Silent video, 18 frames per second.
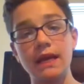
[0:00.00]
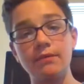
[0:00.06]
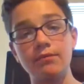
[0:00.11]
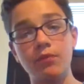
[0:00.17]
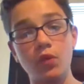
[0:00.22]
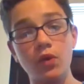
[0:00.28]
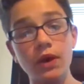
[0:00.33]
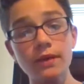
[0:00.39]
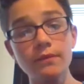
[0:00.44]

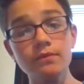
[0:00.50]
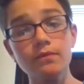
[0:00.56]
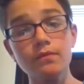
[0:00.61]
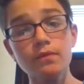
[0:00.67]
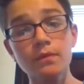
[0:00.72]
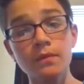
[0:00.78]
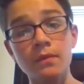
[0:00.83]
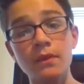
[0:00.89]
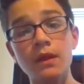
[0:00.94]
Boy, a
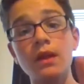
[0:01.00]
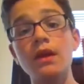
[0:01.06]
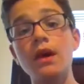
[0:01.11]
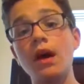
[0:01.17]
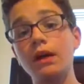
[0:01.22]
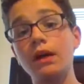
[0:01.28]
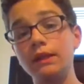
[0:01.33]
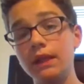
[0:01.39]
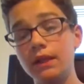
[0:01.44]

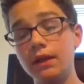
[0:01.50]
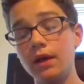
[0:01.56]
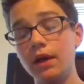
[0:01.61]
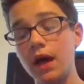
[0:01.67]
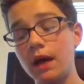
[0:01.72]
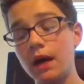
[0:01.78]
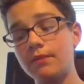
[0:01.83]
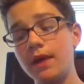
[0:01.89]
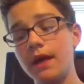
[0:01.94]

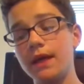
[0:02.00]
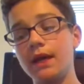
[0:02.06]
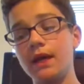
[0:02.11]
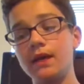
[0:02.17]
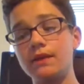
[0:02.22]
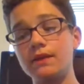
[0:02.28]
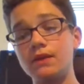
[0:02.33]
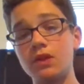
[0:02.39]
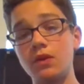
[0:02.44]

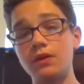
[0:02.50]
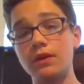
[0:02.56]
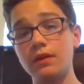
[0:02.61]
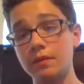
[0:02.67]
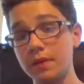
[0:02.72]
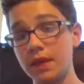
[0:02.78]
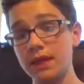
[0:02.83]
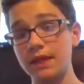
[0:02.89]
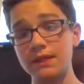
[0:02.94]

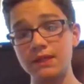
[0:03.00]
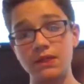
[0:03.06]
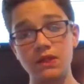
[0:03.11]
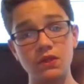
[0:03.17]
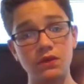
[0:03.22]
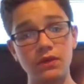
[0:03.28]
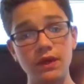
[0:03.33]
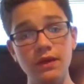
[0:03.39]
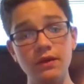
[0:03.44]
Sony
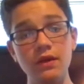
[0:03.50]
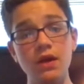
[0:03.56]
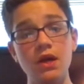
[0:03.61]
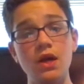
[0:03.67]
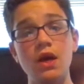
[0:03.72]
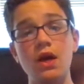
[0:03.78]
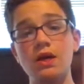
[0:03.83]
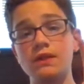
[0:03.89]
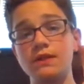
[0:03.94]

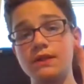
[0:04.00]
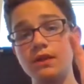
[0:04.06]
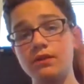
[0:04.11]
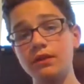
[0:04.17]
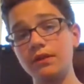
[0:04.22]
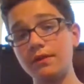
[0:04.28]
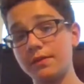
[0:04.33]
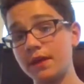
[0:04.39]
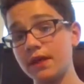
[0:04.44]
PS3, a
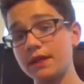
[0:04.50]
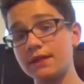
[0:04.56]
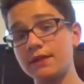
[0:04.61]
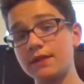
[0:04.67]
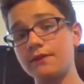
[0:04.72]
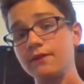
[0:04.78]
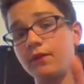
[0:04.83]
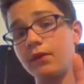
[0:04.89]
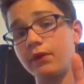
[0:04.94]
Sony
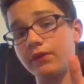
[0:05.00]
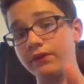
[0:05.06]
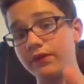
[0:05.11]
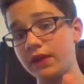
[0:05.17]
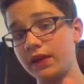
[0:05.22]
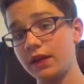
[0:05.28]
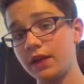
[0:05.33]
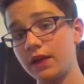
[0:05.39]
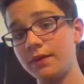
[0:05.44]

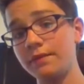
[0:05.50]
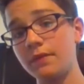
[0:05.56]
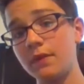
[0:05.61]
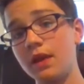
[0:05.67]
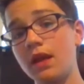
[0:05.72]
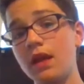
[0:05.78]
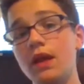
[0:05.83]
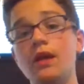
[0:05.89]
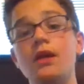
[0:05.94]
PS4
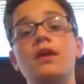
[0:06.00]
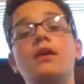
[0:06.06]
Vita,